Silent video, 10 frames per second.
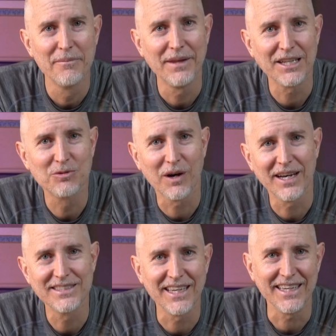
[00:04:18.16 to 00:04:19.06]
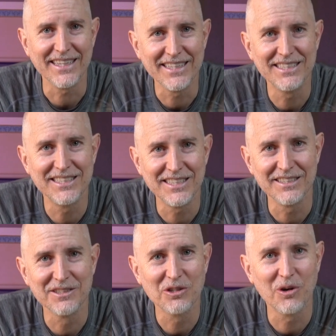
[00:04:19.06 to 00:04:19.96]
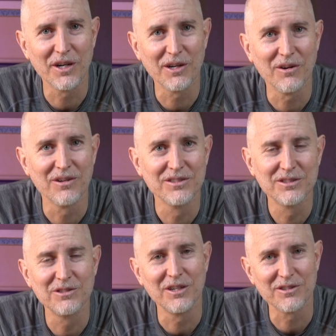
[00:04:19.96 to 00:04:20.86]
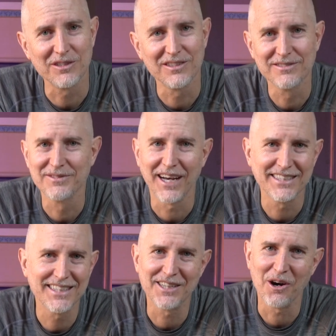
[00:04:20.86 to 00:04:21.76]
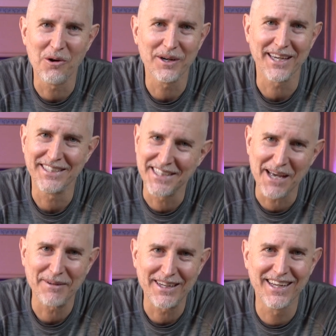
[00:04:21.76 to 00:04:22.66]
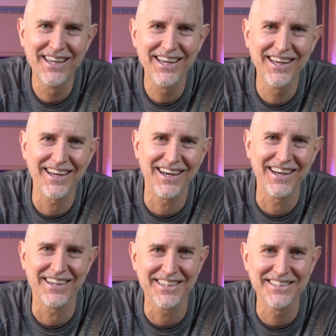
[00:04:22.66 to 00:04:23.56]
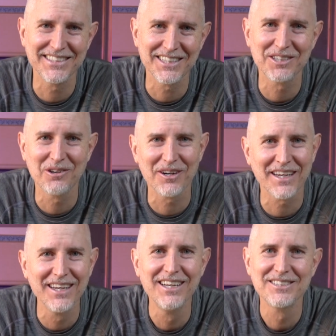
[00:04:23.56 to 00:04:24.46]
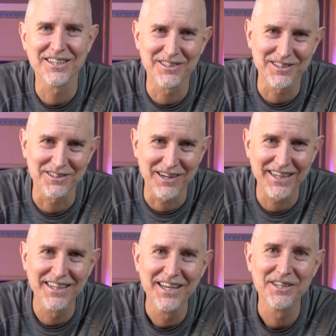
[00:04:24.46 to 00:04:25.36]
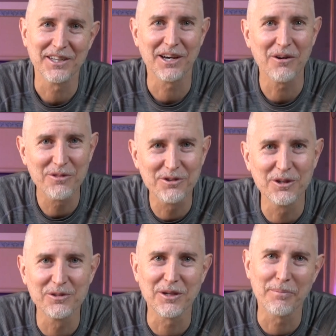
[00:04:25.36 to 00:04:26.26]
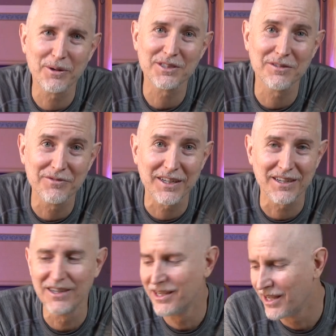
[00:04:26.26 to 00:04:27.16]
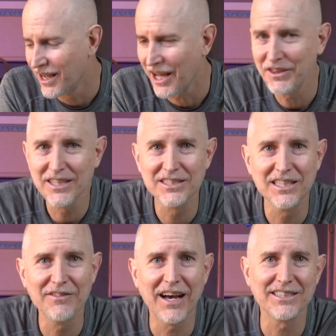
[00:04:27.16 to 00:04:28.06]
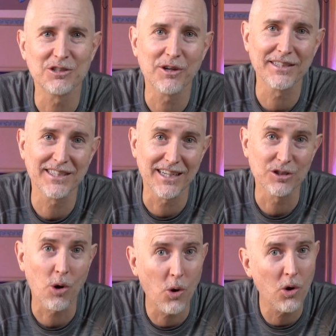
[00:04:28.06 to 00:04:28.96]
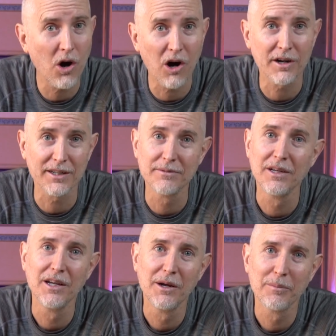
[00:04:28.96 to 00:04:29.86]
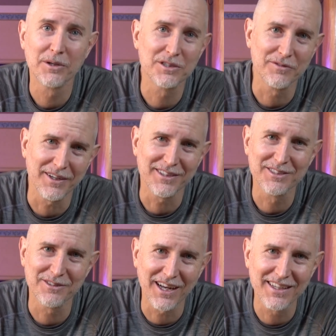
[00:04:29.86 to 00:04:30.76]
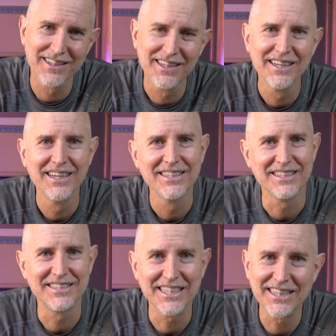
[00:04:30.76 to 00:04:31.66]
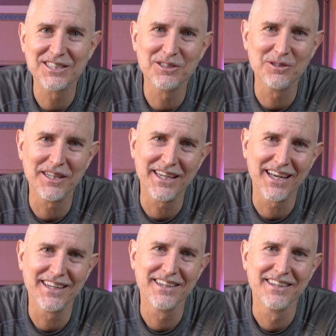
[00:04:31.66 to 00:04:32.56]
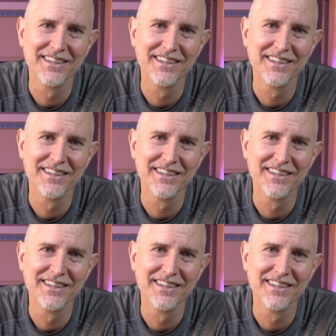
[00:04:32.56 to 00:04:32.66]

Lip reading: That's why I say Isshin kore o tsuranuku. I said the O again, damn it. Isshin kore tsuranuku, right? To go through, to persevere. I think Steve has it translated as wholehearted perseverance, right? To see this through to the end.